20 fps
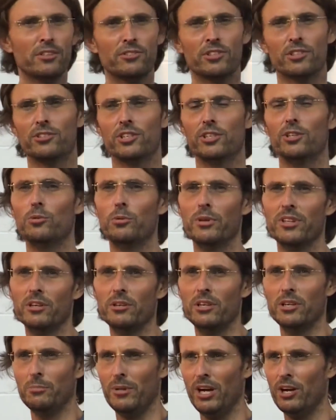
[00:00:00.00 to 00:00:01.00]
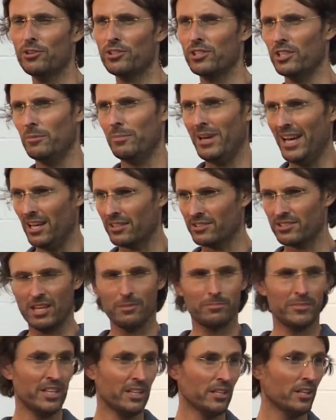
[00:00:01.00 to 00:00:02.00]
to deal with an emotion about
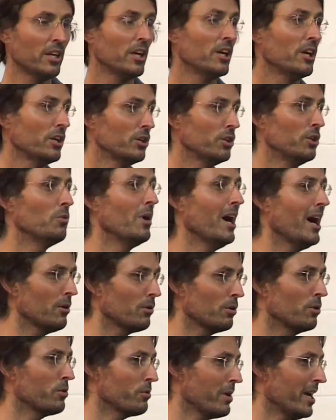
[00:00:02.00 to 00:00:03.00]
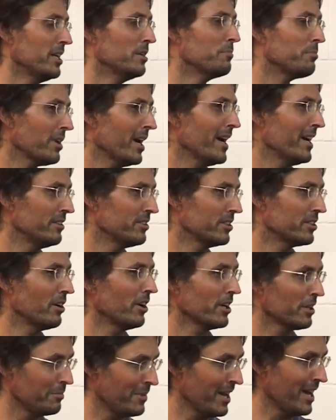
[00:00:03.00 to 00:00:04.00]
something, you are already praying to
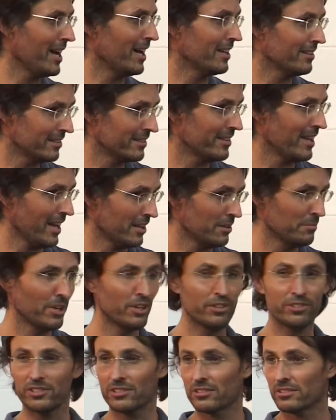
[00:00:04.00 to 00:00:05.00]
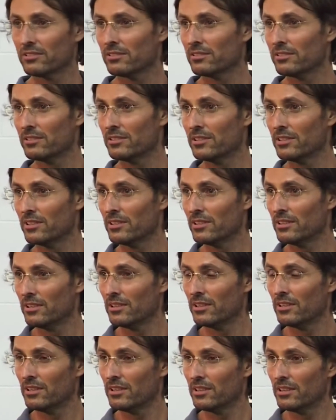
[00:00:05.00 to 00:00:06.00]
God about that emotion.
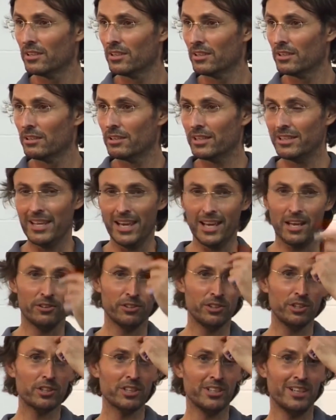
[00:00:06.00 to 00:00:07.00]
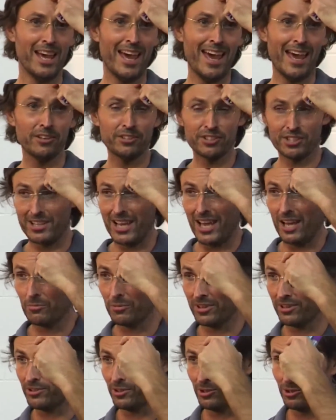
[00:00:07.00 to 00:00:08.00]
Now, you can add to that
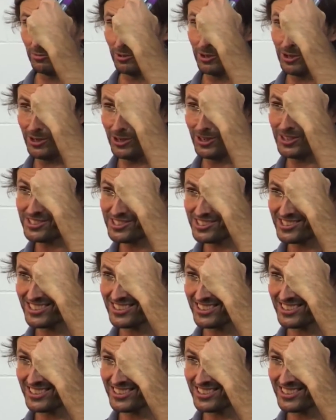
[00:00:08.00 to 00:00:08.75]
with your words,